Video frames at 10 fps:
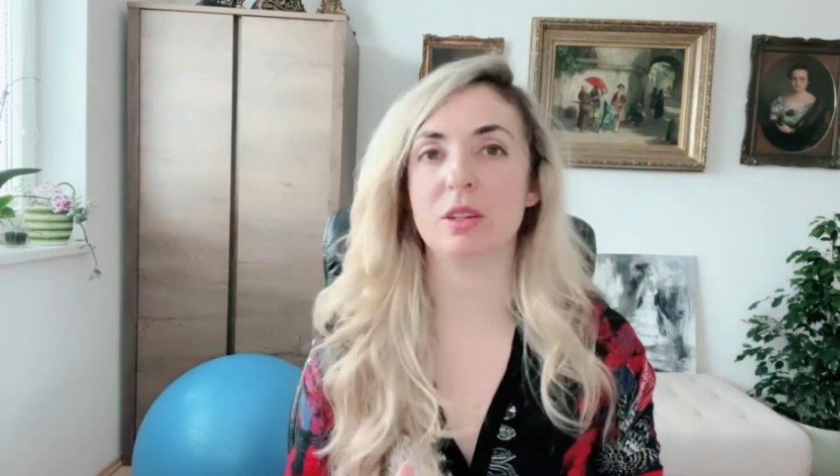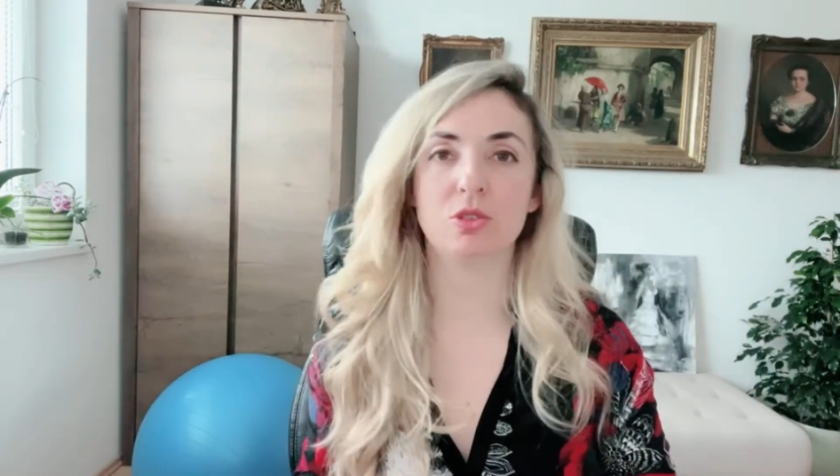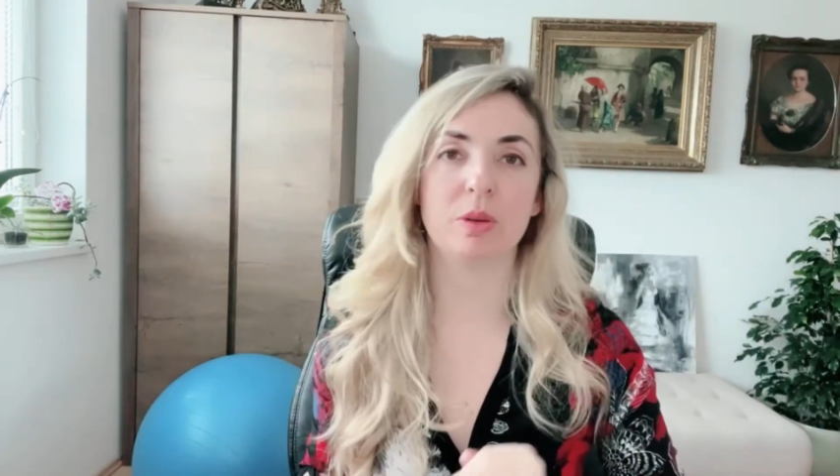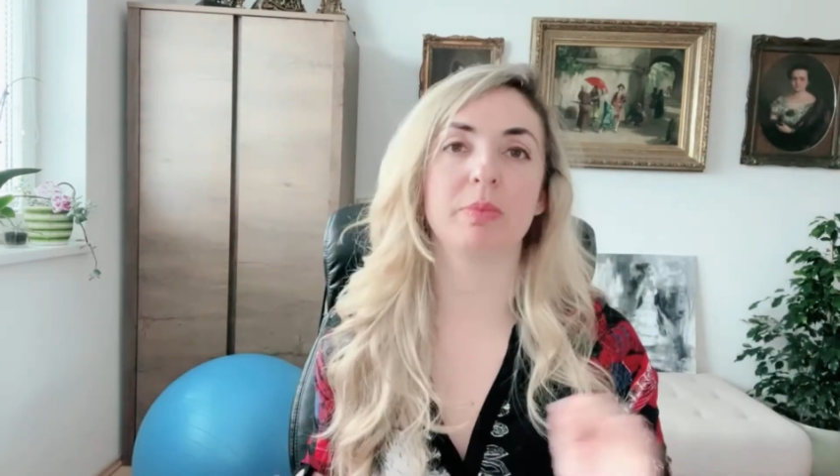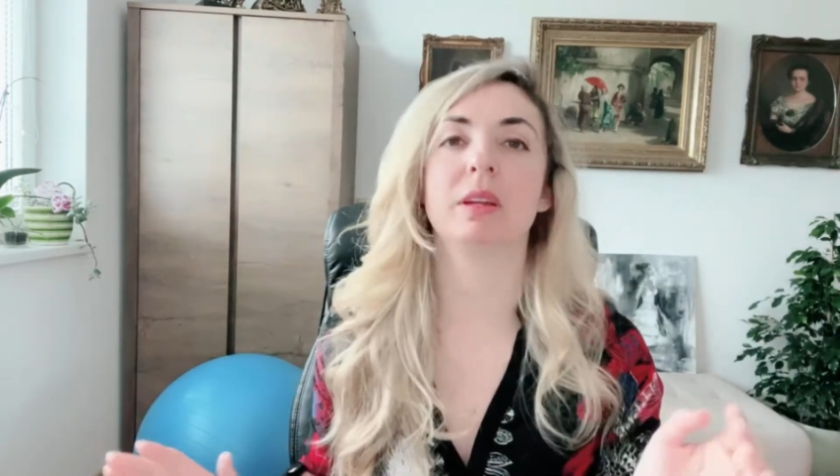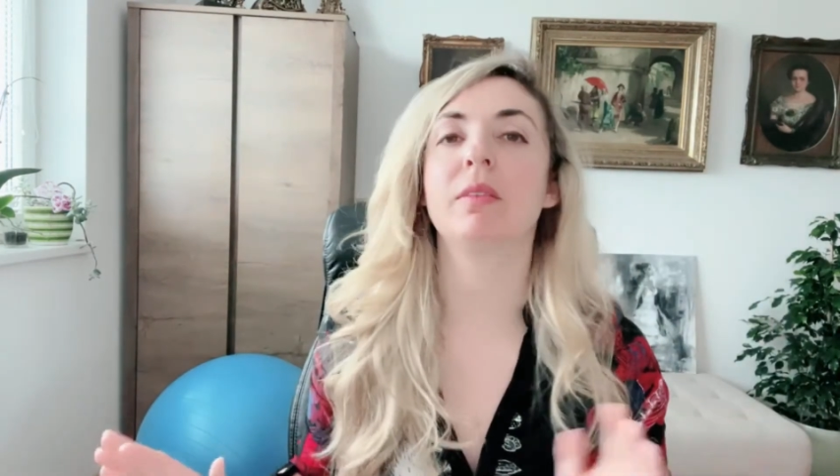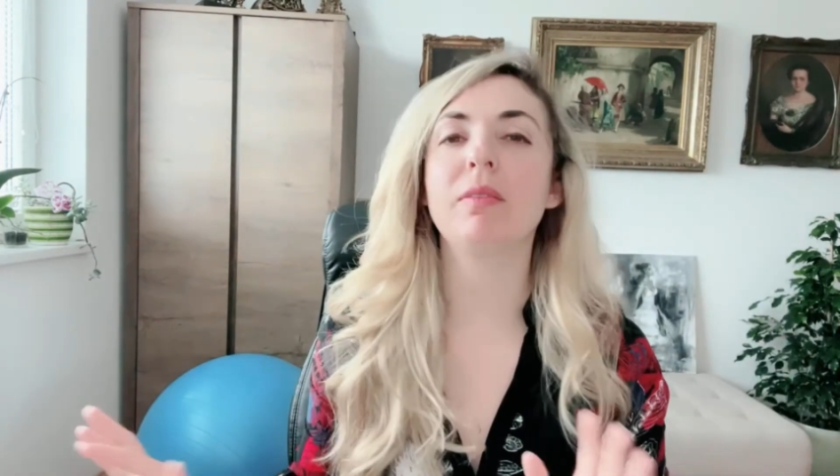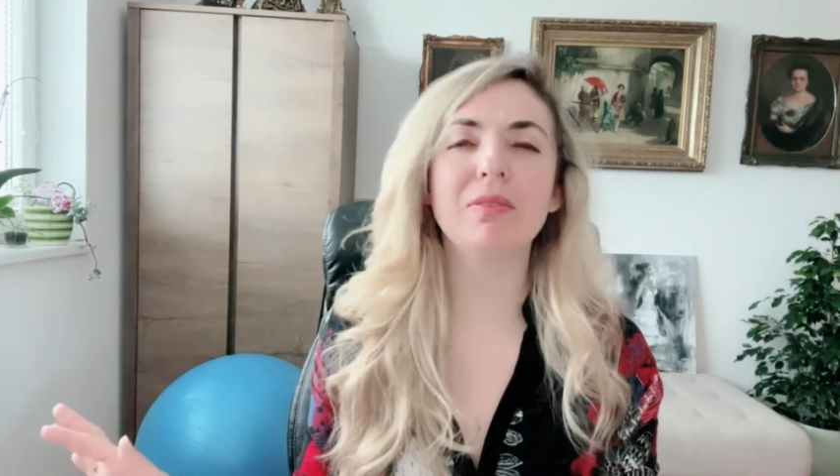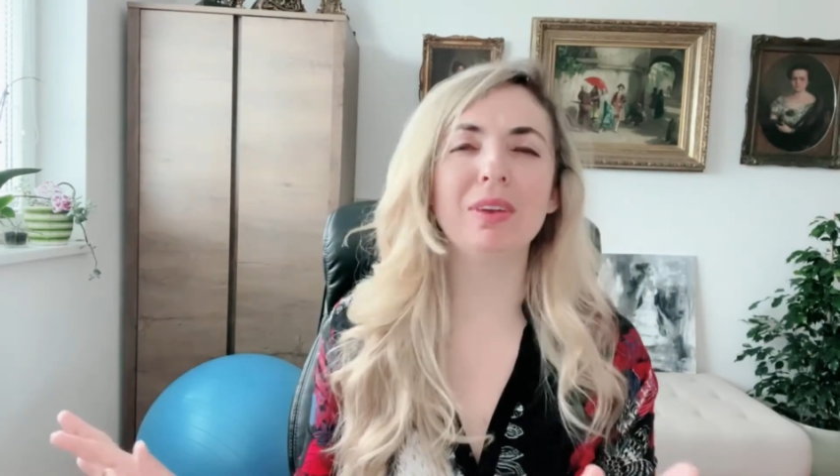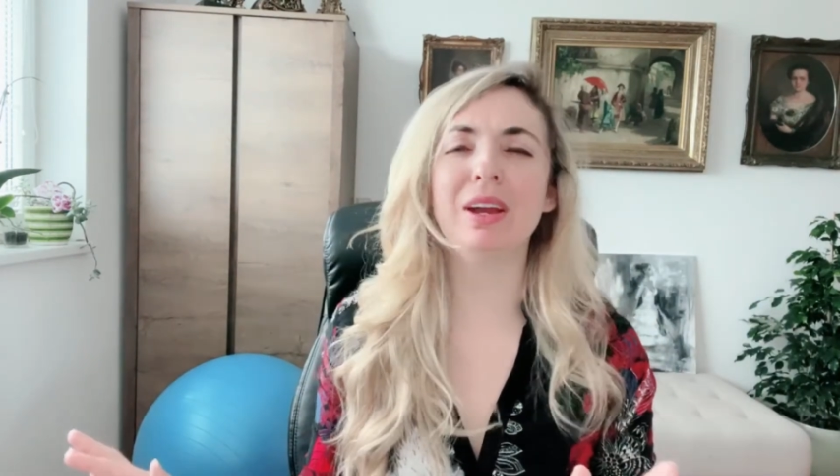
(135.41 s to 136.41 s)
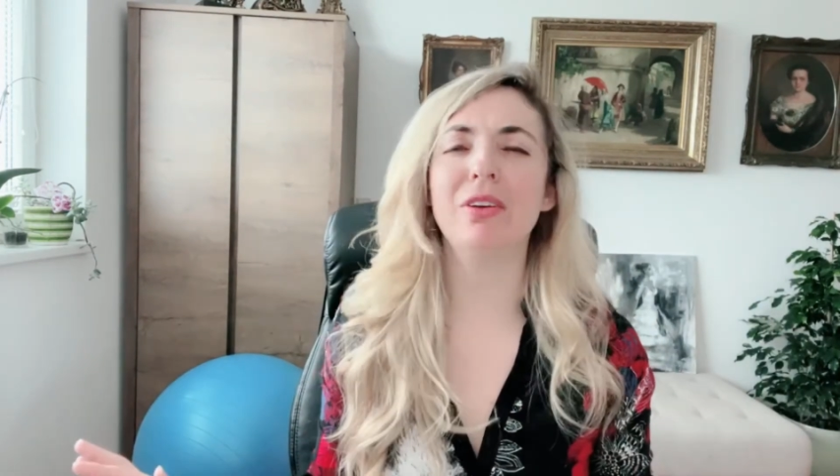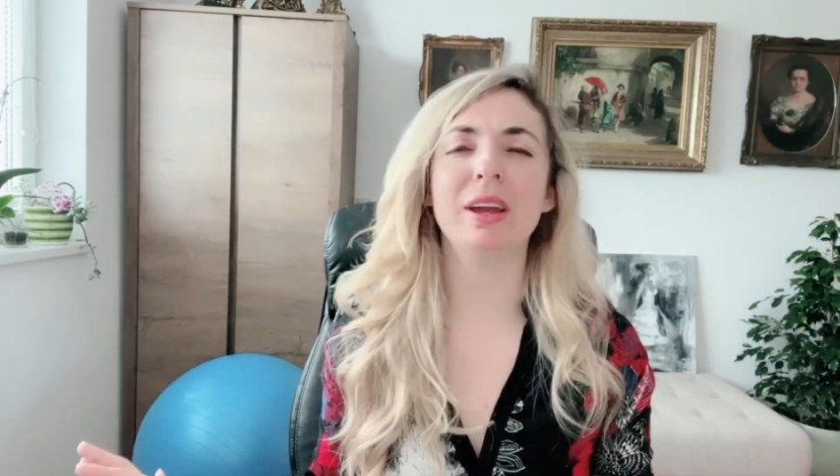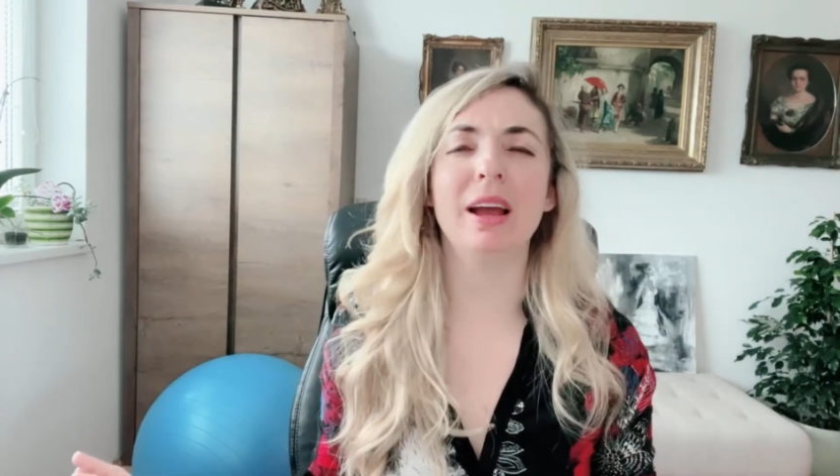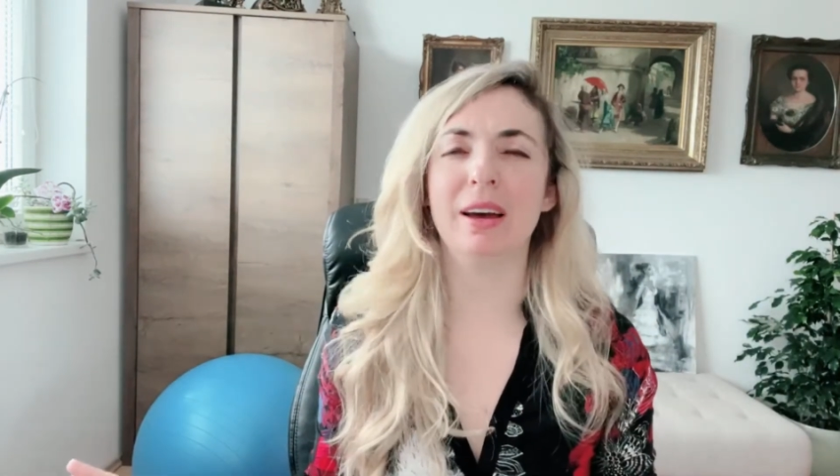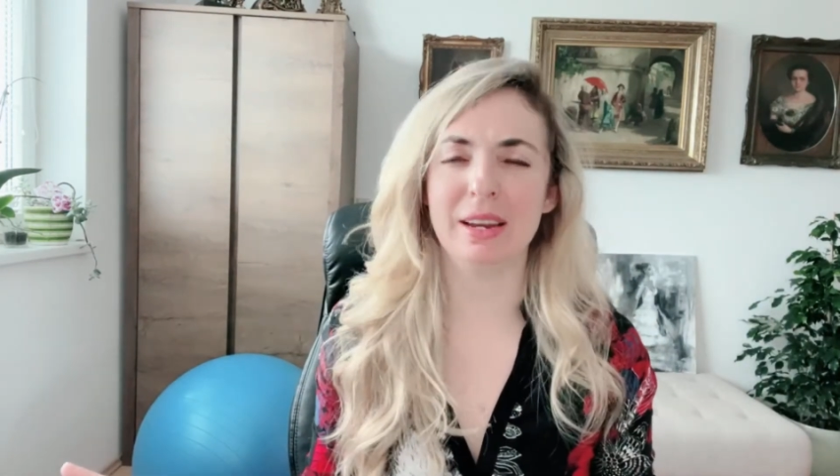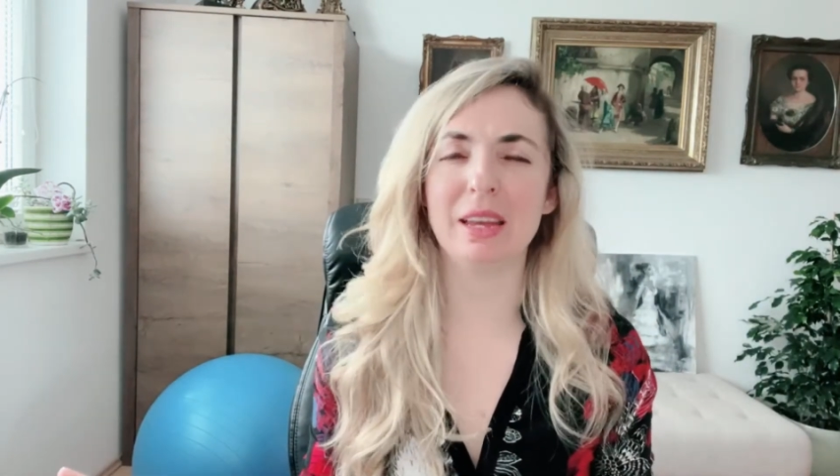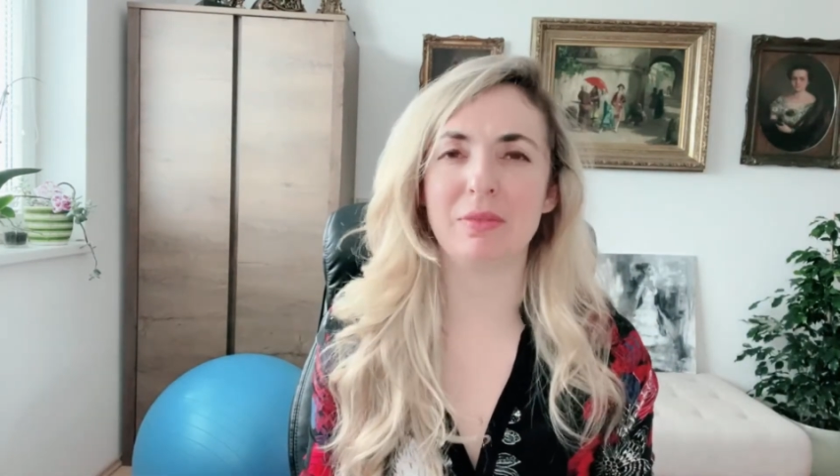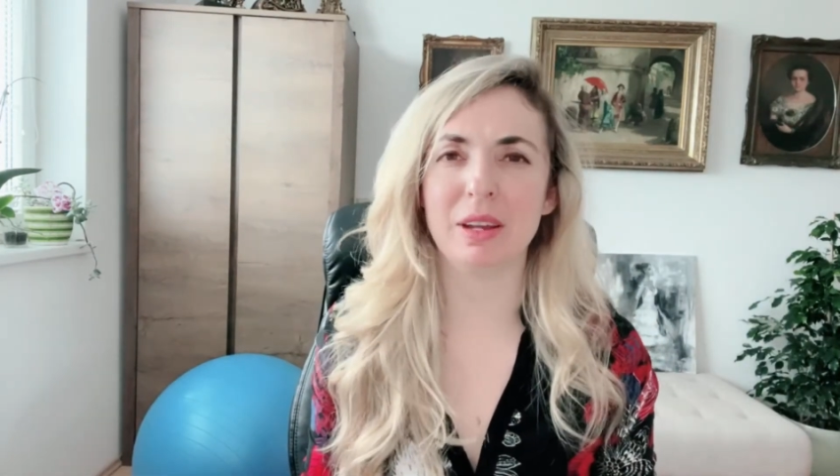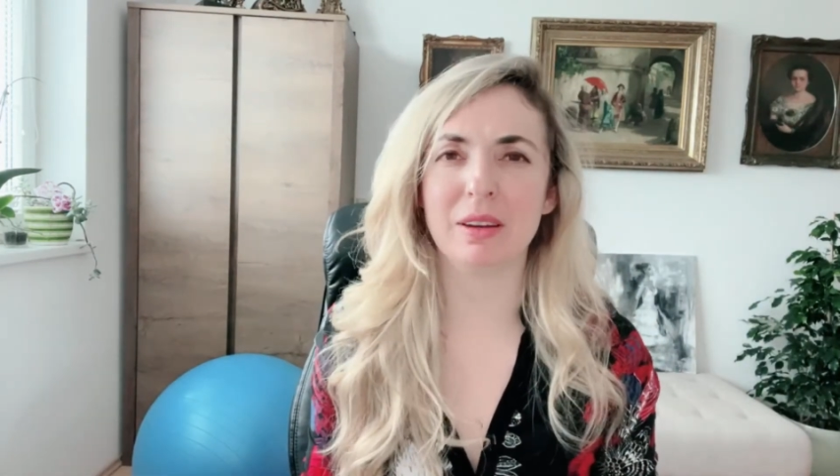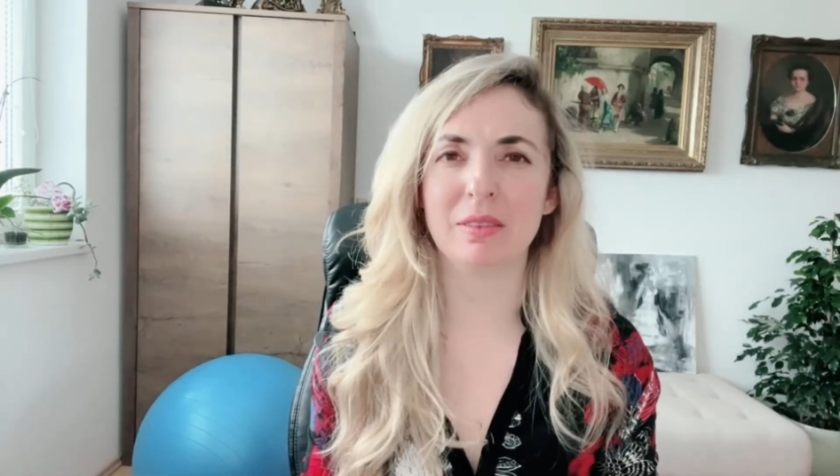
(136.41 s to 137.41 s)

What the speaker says: triplet very uneven.